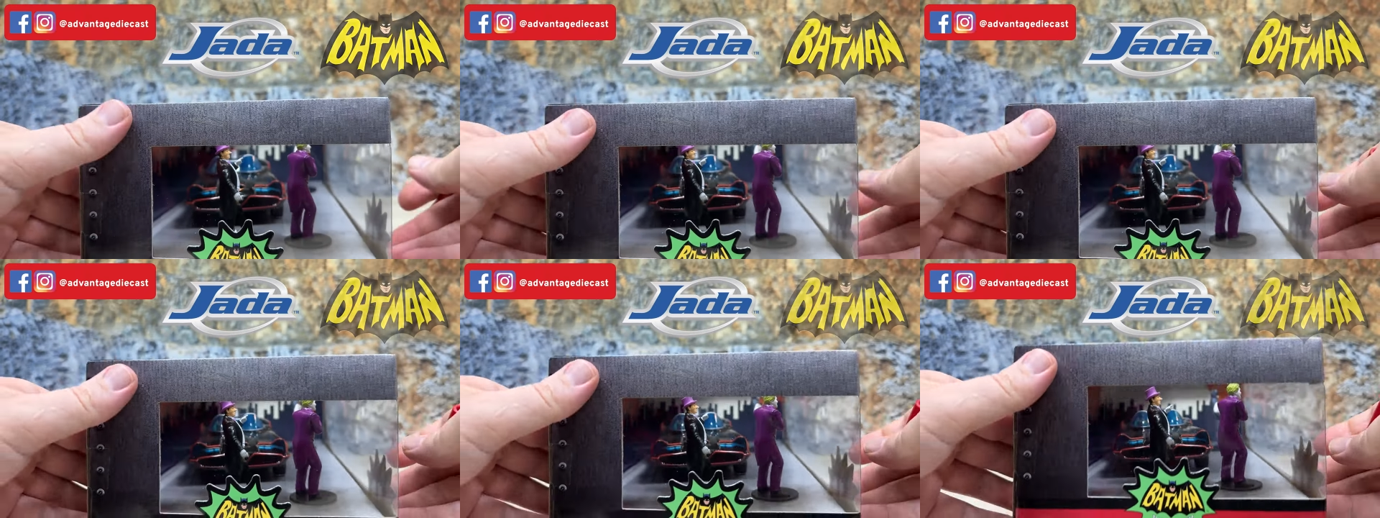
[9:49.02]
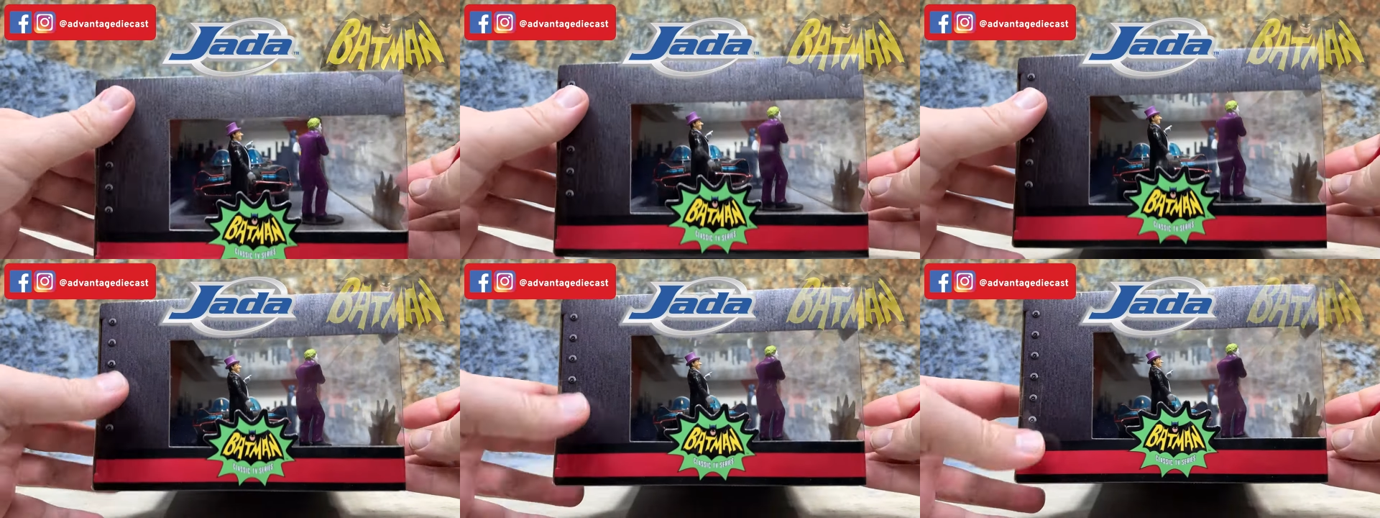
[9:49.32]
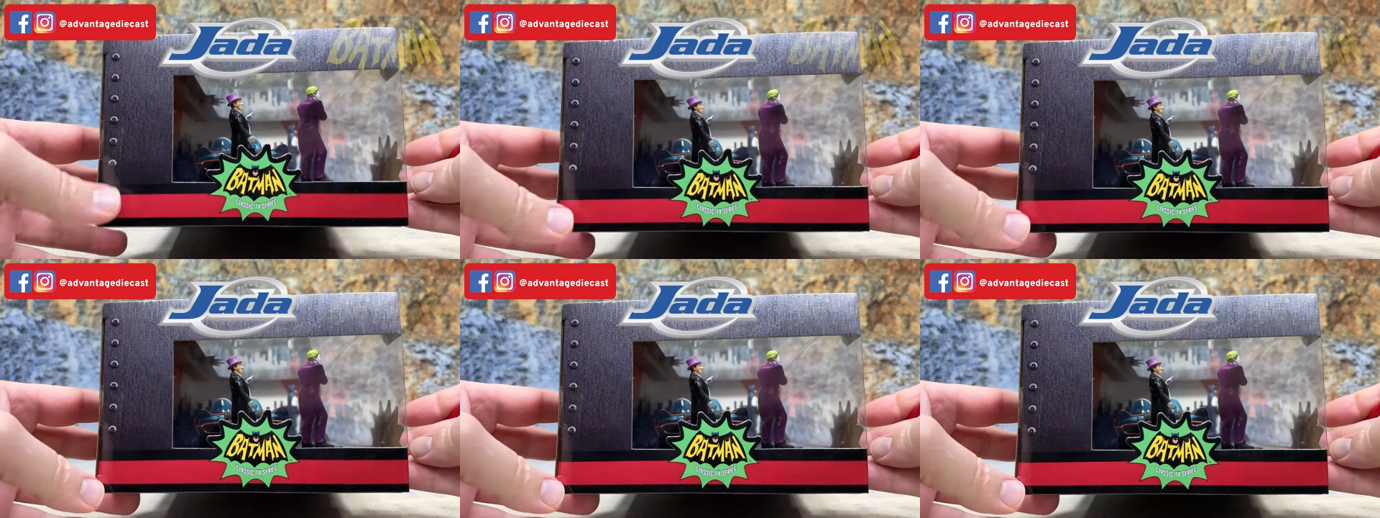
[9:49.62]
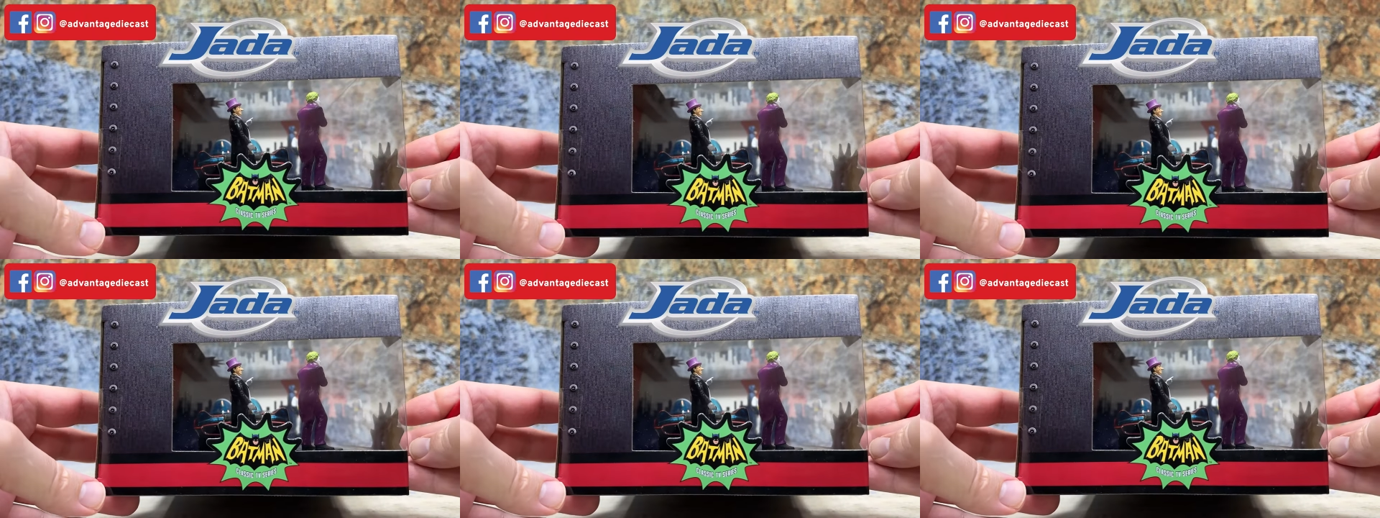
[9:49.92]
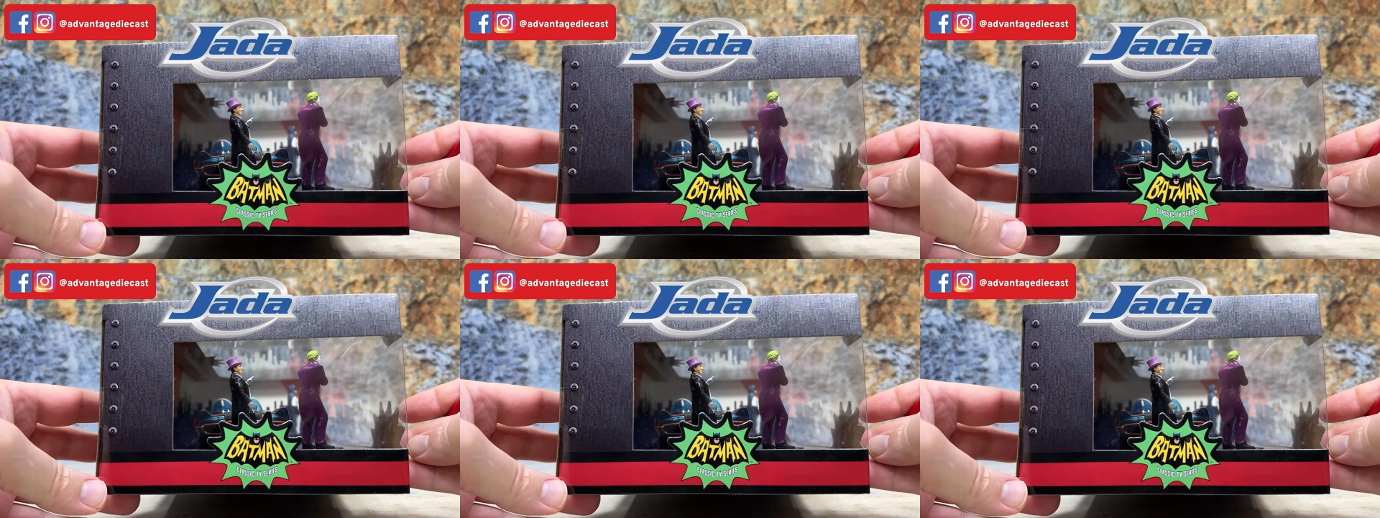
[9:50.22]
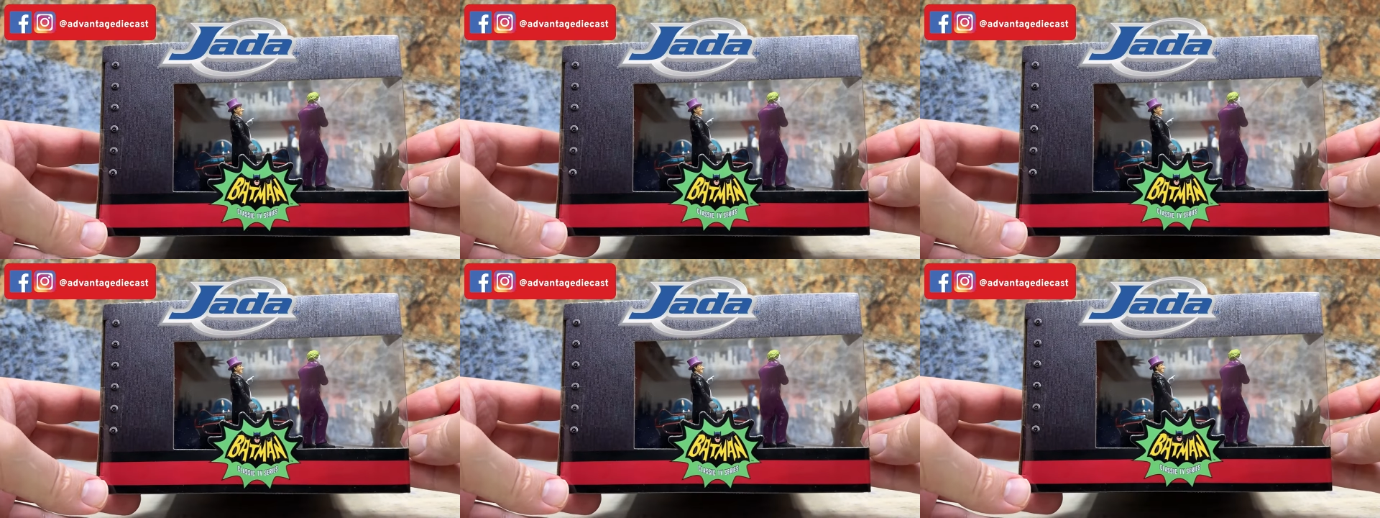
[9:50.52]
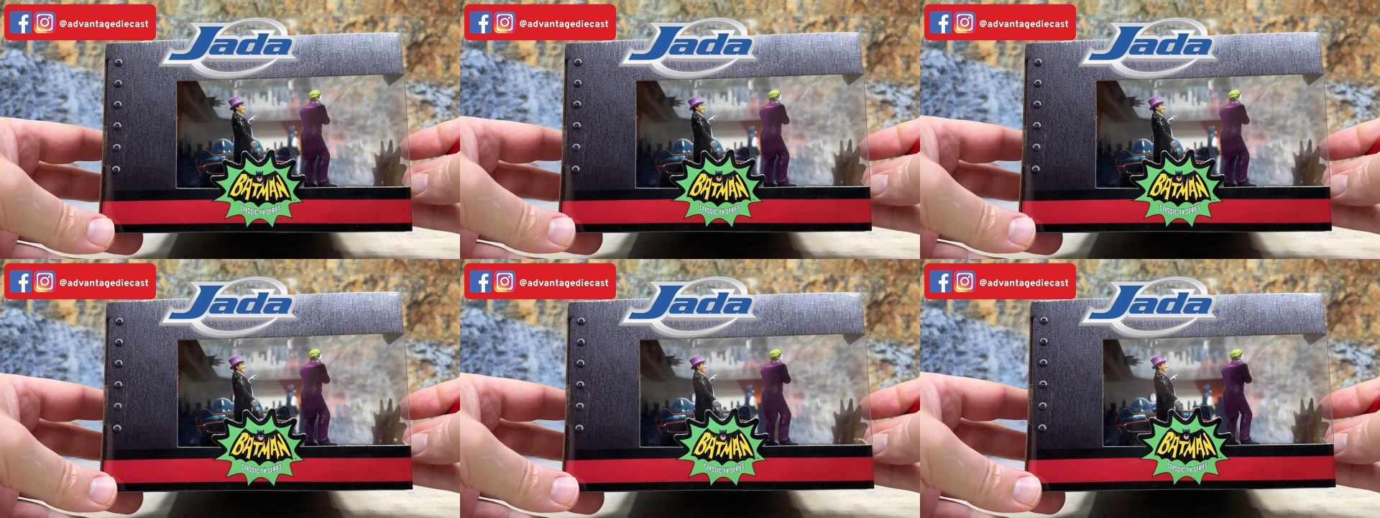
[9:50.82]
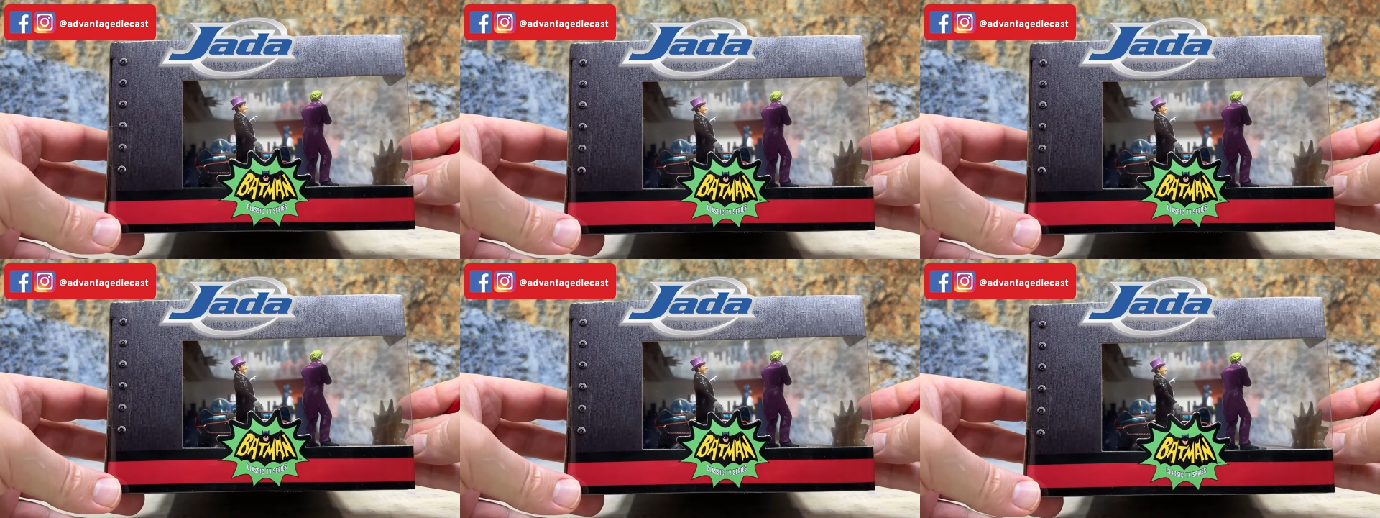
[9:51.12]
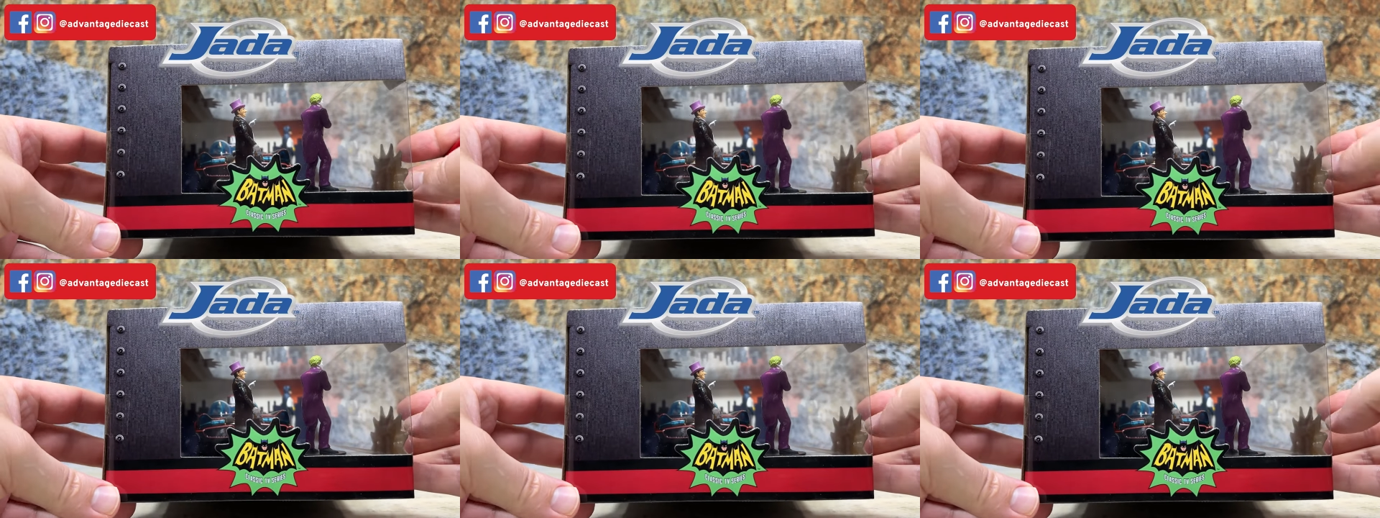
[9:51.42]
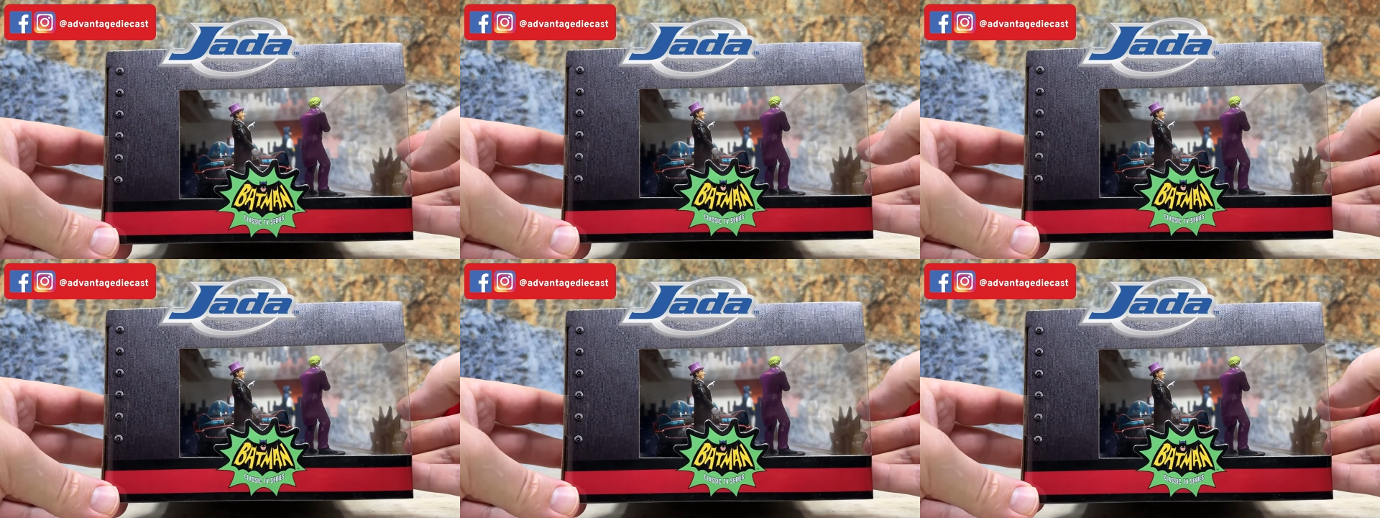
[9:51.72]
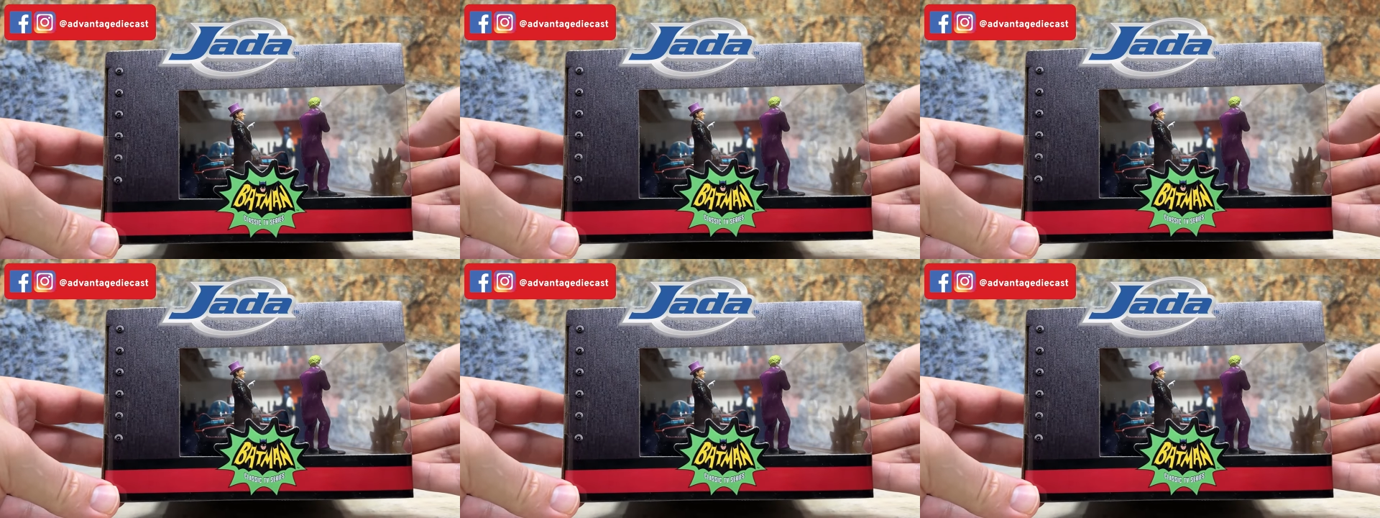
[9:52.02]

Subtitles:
No face is visible, so there are no lips to read.